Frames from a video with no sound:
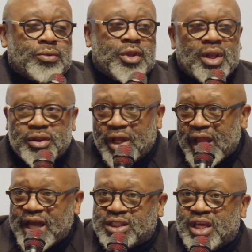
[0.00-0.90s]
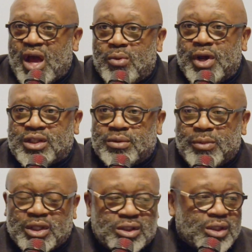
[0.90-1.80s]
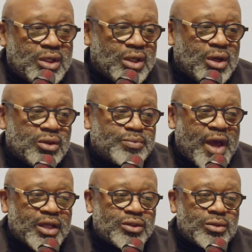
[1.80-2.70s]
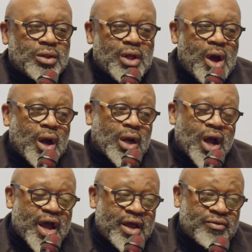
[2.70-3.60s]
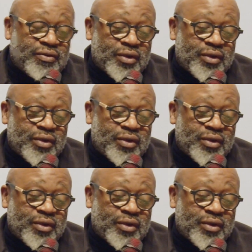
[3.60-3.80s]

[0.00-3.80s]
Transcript: The last thing I wanted to mention goes back to the archive.